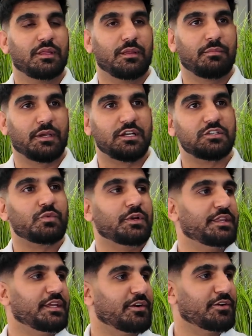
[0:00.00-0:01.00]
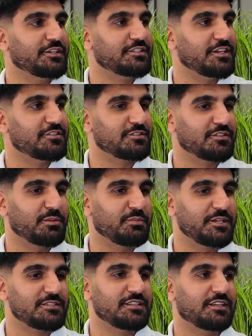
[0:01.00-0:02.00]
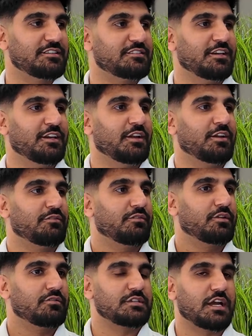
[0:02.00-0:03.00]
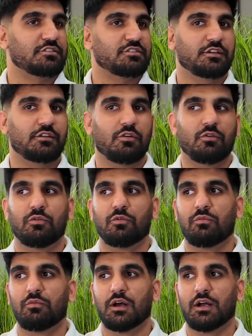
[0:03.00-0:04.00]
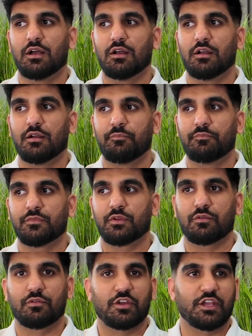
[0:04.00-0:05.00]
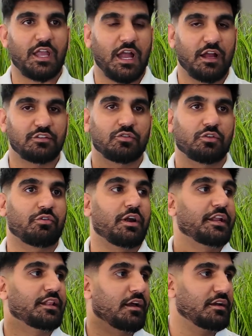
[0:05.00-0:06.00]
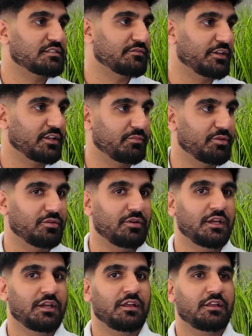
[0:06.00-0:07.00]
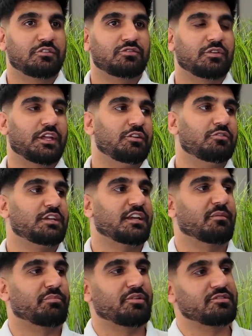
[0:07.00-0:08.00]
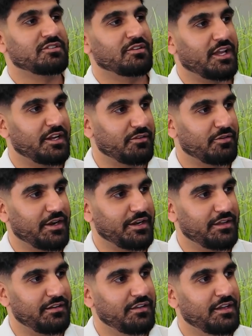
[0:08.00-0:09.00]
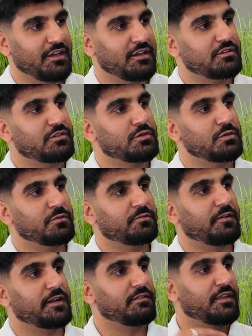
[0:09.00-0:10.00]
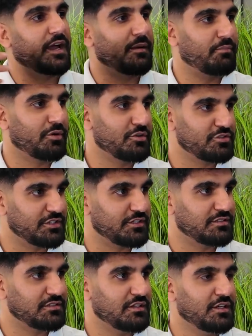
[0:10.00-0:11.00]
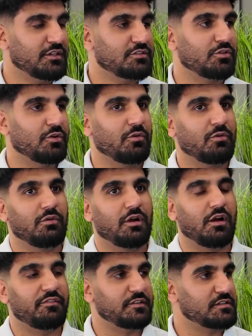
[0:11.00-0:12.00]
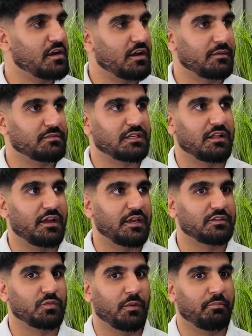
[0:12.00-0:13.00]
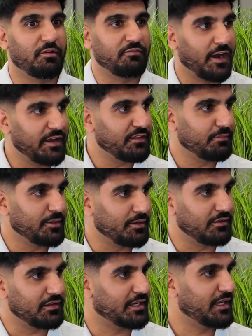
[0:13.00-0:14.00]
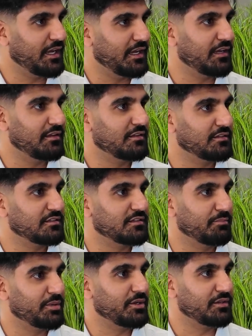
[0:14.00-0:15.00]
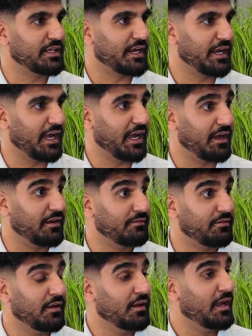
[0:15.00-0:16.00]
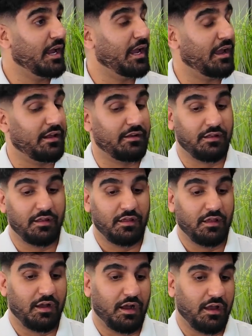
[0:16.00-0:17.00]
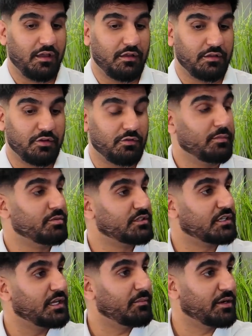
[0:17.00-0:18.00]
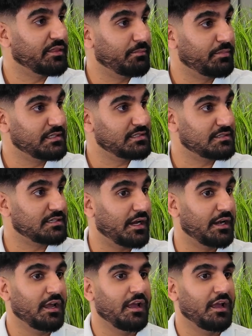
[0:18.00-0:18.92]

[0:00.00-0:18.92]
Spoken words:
because we're in the early stages of the business, there's actually no cash or credit lines available. So then you take a personal line of credit to fund that purchase. So oftentimes clients will provide the bill, like, hey, this is the bill that I have, and you're able to claim it on the business side.